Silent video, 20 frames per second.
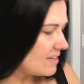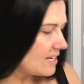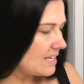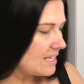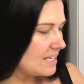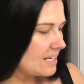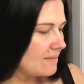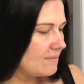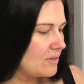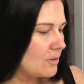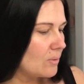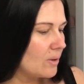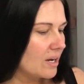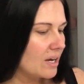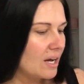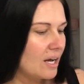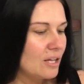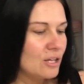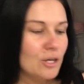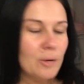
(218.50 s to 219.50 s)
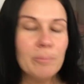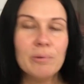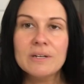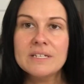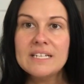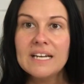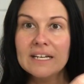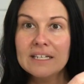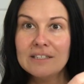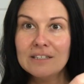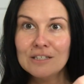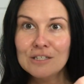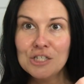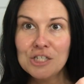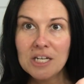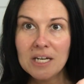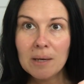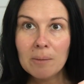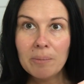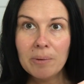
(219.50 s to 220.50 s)
they give you a color protecting
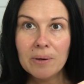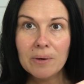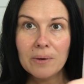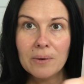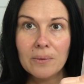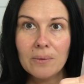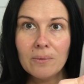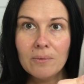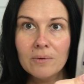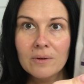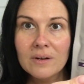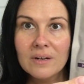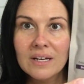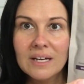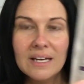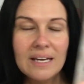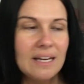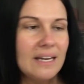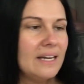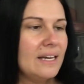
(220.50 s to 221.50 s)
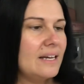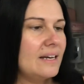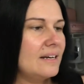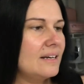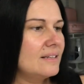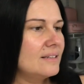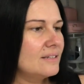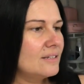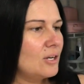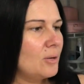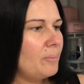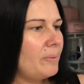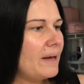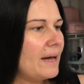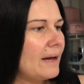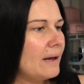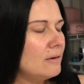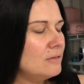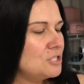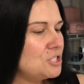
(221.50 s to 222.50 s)
shampoo in a little
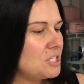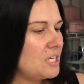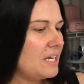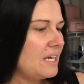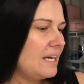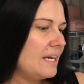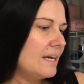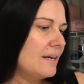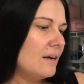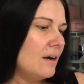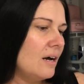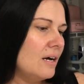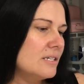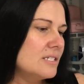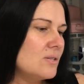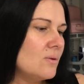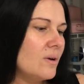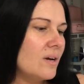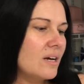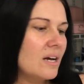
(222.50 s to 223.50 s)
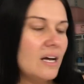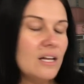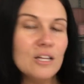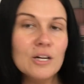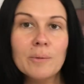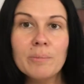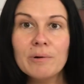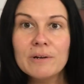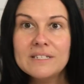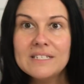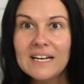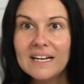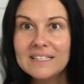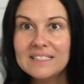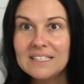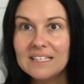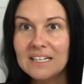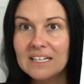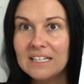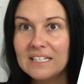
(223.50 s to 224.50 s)
pouch, and also a color
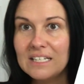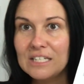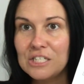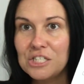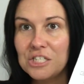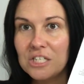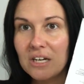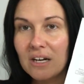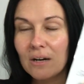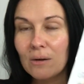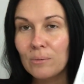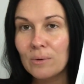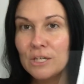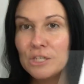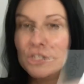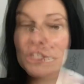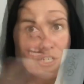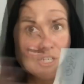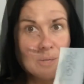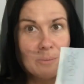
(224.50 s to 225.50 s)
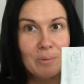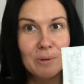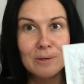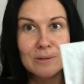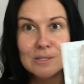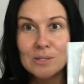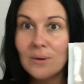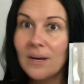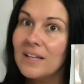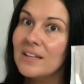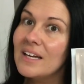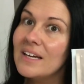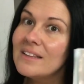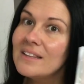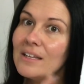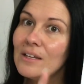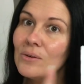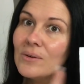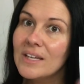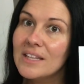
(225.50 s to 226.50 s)
protecting conditioner, which shampoo. So I like
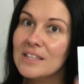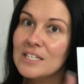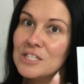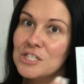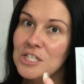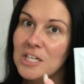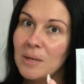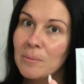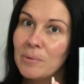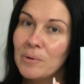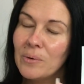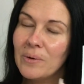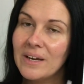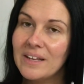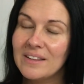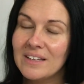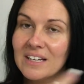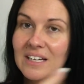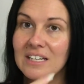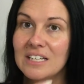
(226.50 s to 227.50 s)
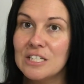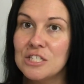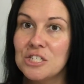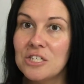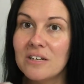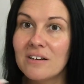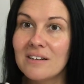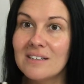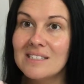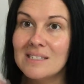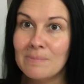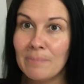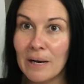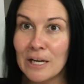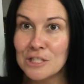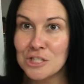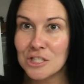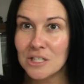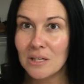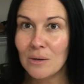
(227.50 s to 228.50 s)
that you get the shampoo and the conditioner,
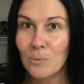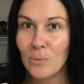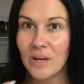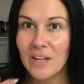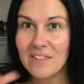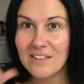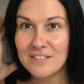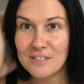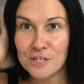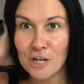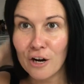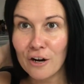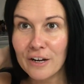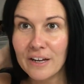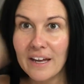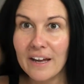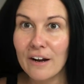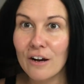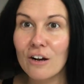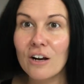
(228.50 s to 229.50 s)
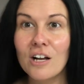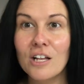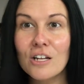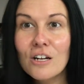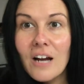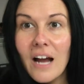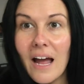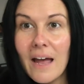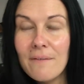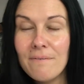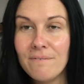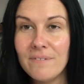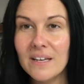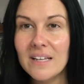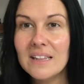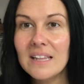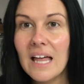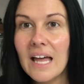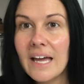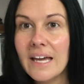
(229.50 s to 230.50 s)
especially with dark hair color. I
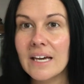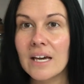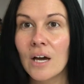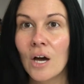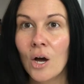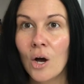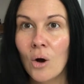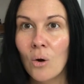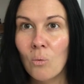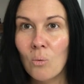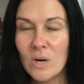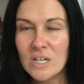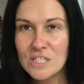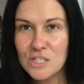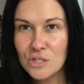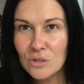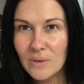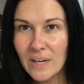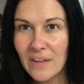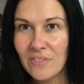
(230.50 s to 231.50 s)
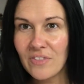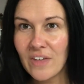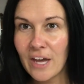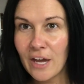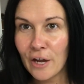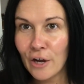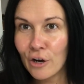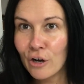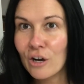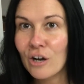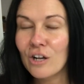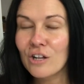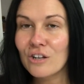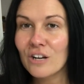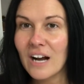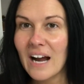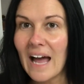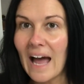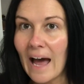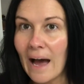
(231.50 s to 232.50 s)
feel like once you get the hair
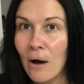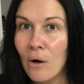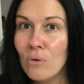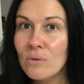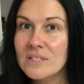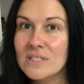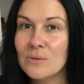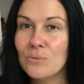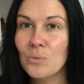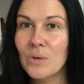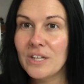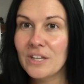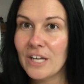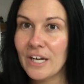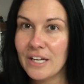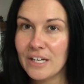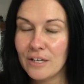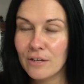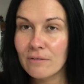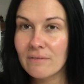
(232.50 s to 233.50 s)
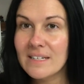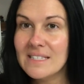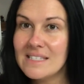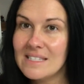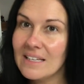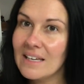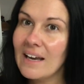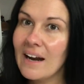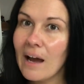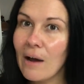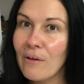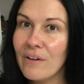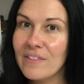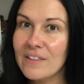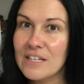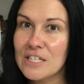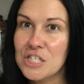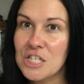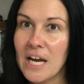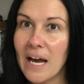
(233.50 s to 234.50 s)
color out, when like you're rinsing it out in
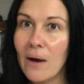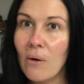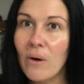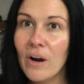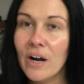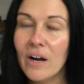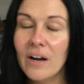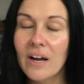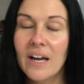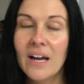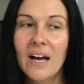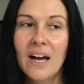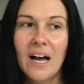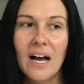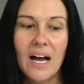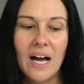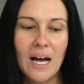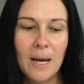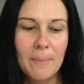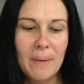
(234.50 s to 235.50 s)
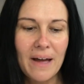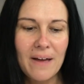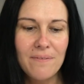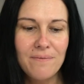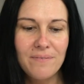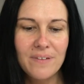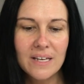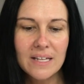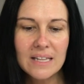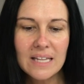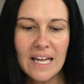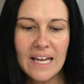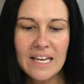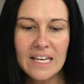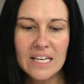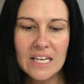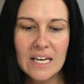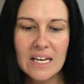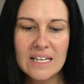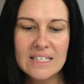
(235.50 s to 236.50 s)
the shower, I feel
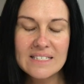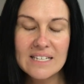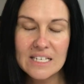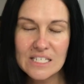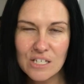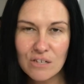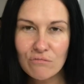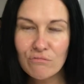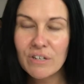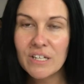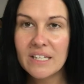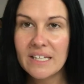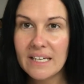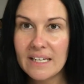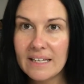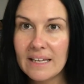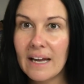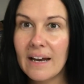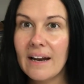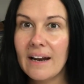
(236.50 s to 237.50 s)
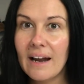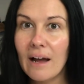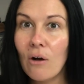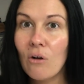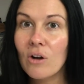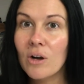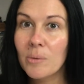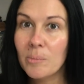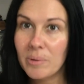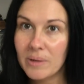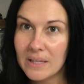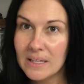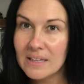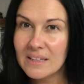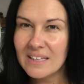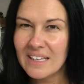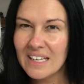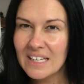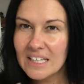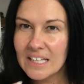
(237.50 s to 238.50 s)
like it doesn't really get it out
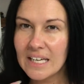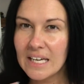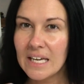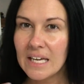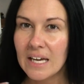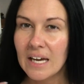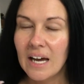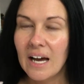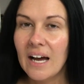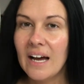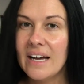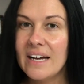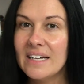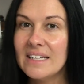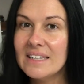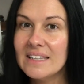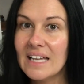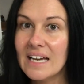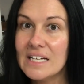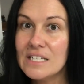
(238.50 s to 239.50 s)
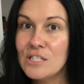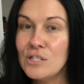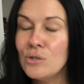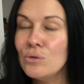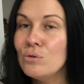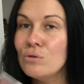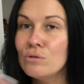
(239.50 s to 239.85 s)
completely unless you